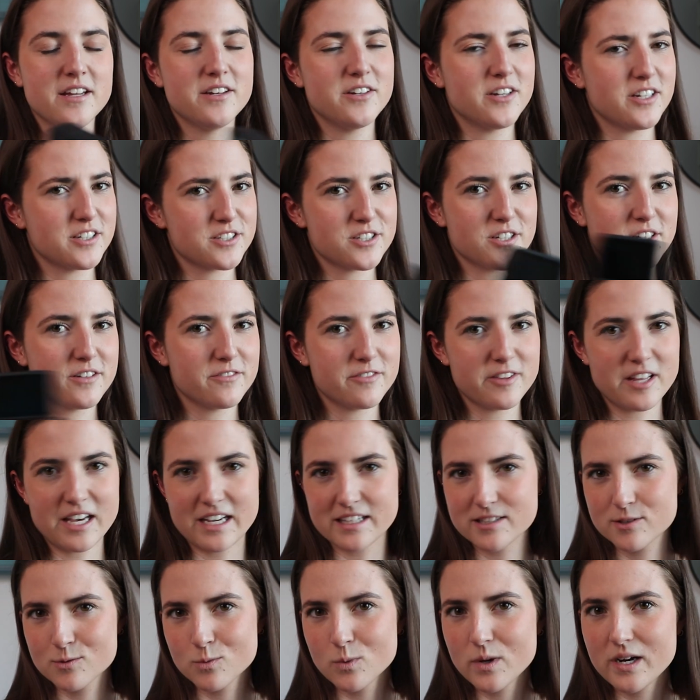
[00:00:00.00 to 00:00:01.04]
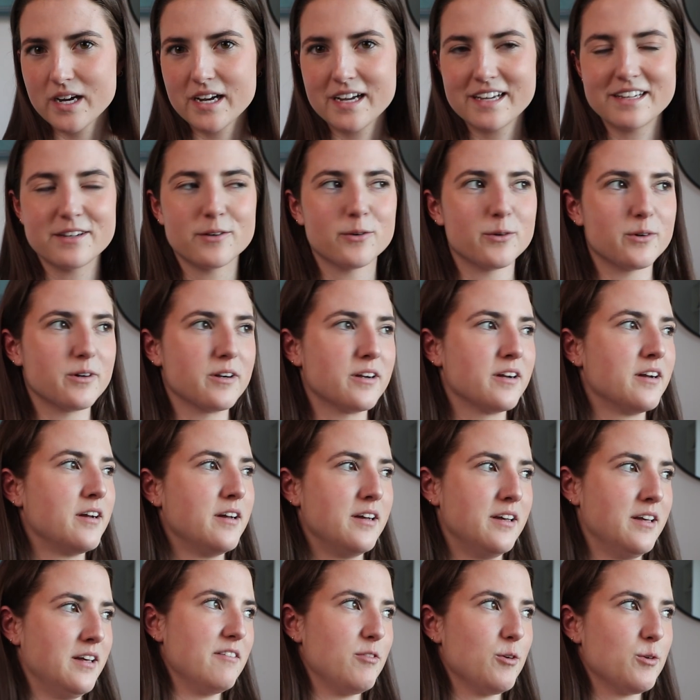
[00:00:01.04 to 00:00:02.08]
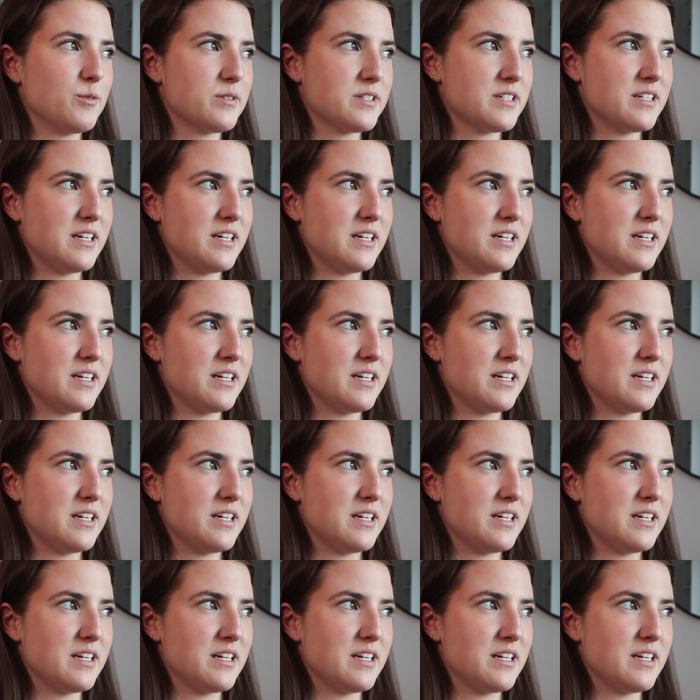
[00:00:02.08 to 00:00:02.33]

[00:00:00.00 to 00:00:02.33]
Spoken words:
Not sure if that's why or if it was